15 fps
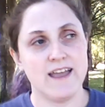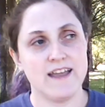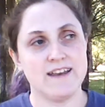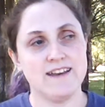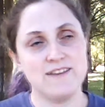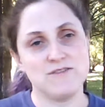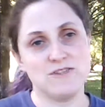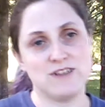
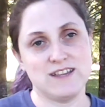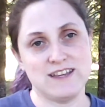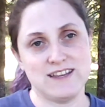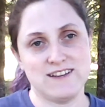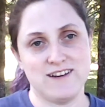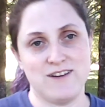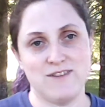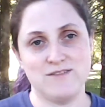didn't
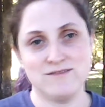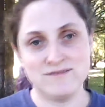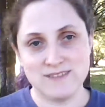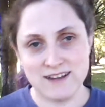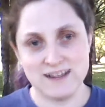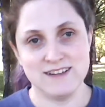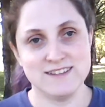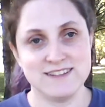really,
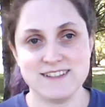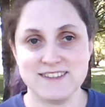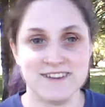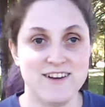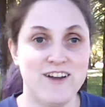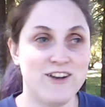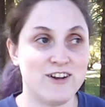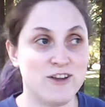sit there on a